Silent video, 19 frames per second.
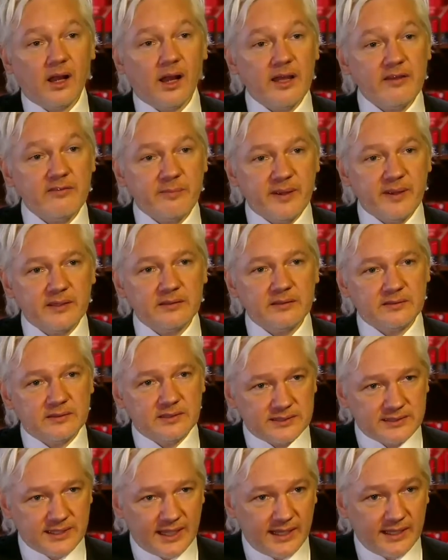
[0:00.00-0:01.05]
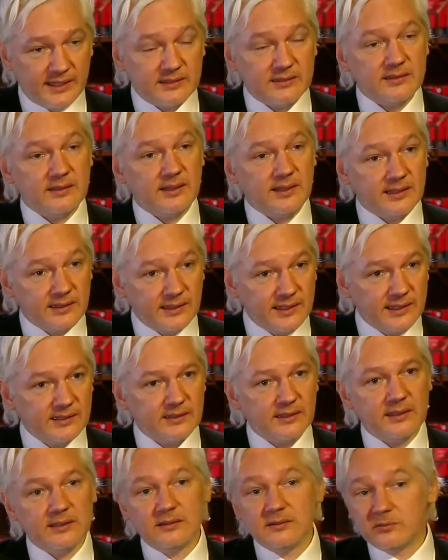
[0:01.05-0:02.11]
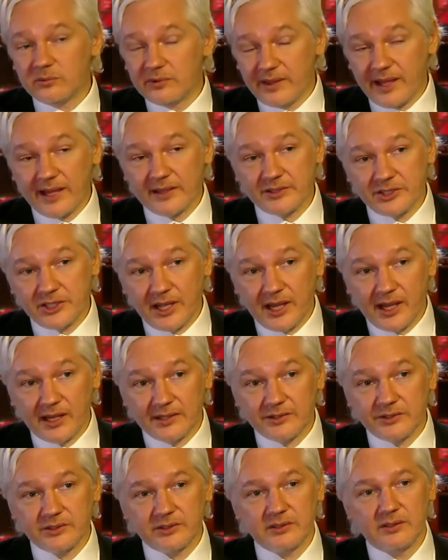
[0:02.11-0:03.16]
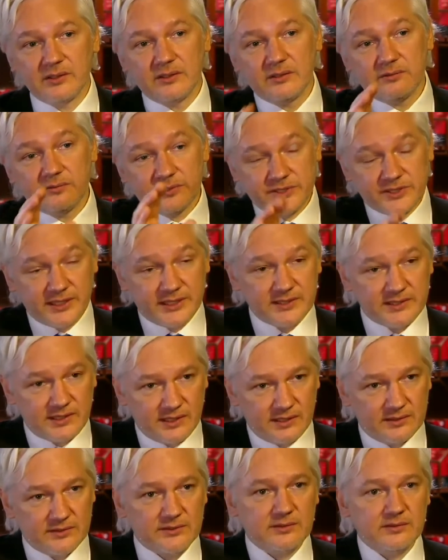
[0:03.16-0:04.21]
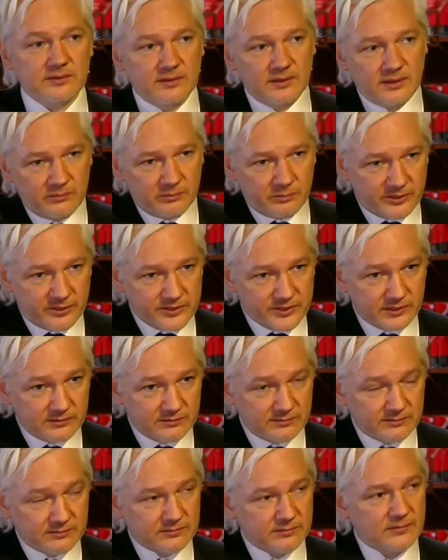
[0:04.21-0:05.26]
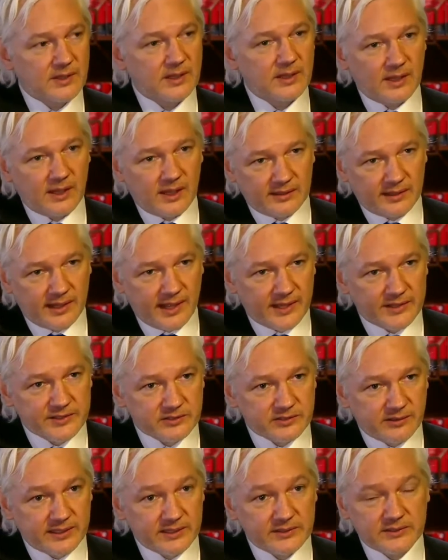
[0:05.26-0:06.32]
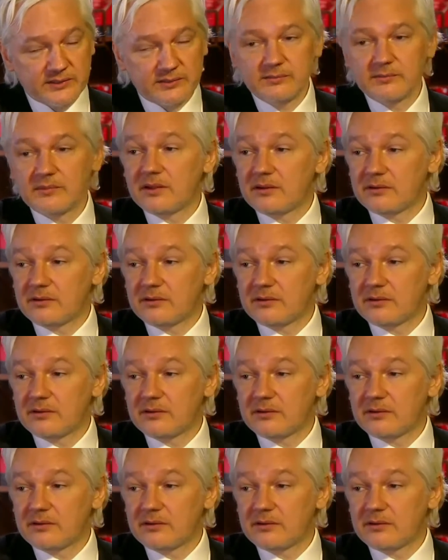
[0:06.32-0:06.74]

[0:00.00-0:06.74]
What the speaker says: I have been detained illegally without charge for 6 years in prison, under house arrest,